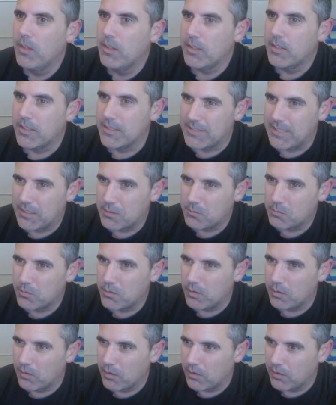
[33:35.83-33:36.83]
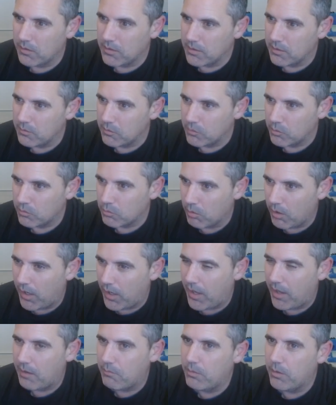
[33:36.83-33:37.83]
Because that's what the
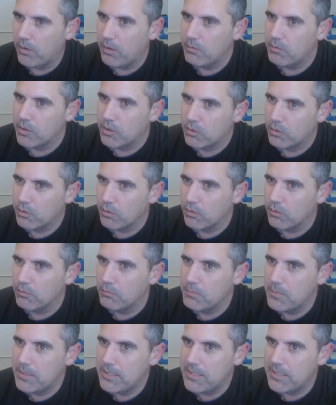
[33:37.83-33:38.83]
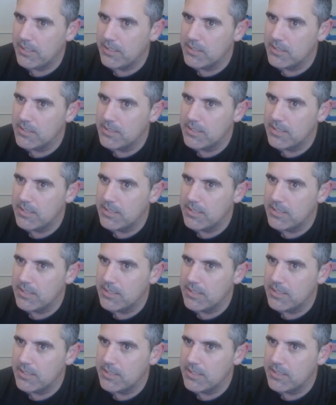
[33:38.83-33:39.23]
graph of a curve means.